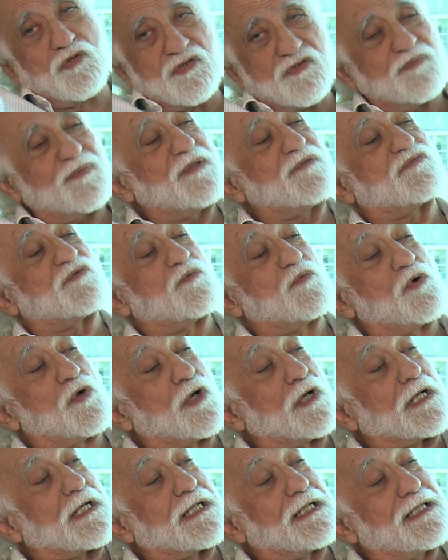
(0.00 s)
this piece of
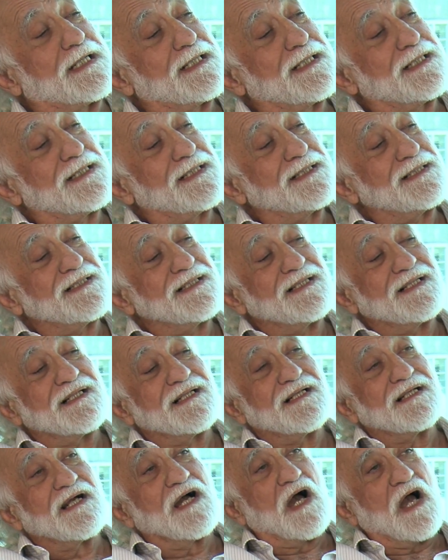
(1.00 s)
work,
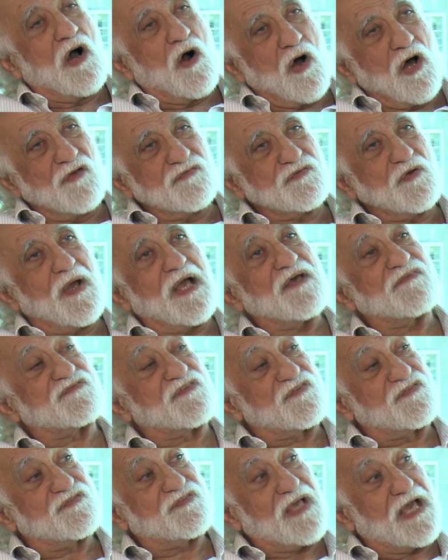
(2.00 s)
also has
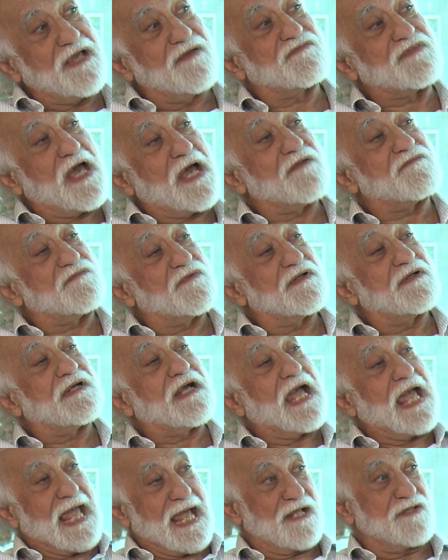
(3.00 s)
to save that
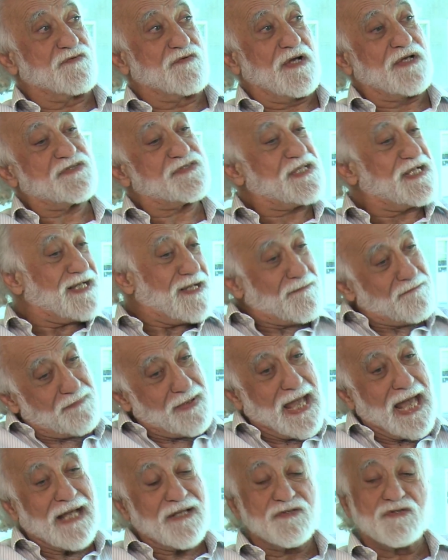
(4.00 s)
address to come
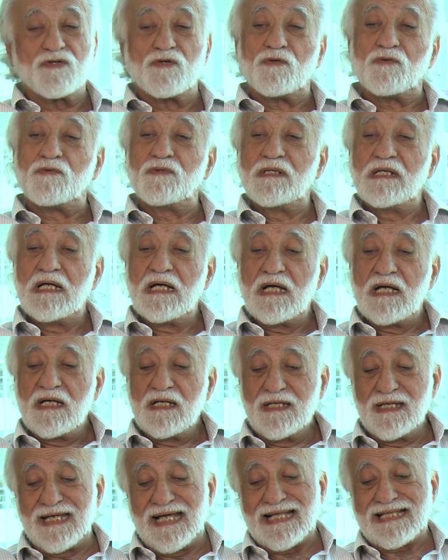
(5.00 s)
back to.
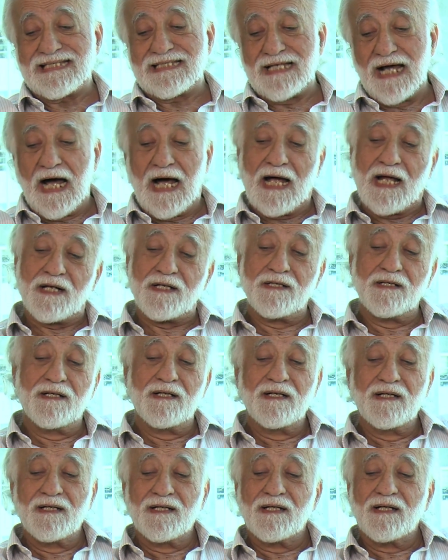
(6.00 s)
You get
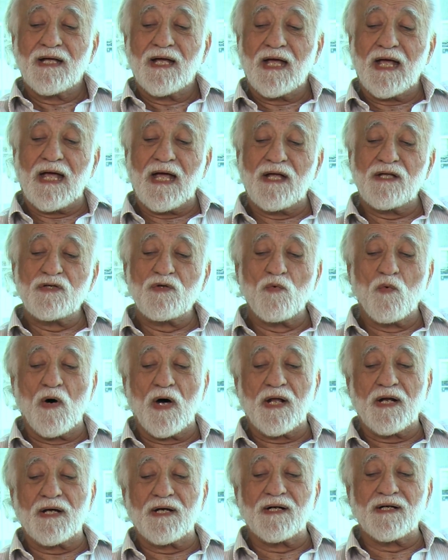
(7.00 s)
done, and you
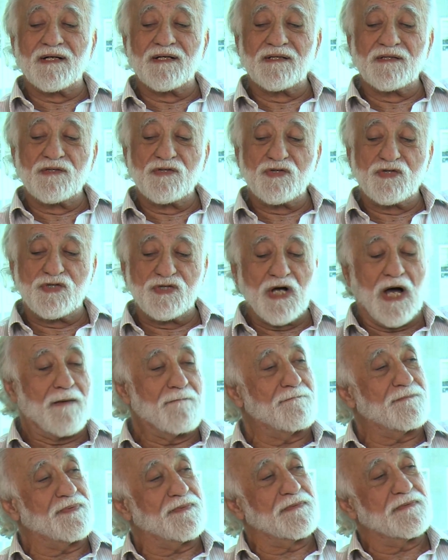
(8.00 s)
want to
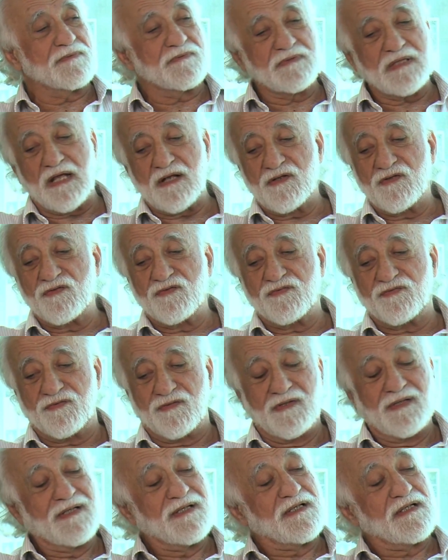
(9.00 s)
jump, that is,
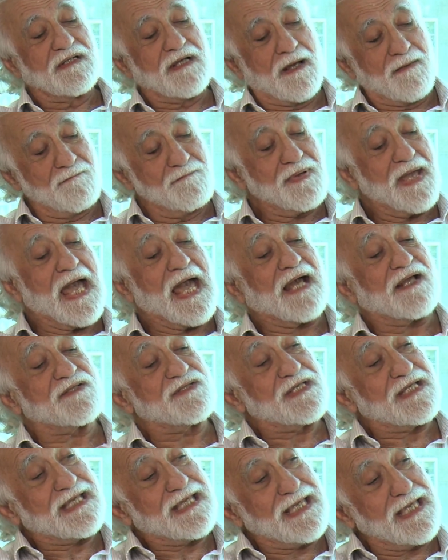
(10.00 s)
come
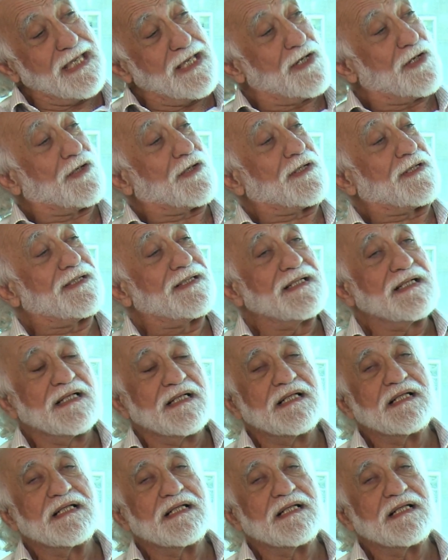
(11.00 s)
back to here,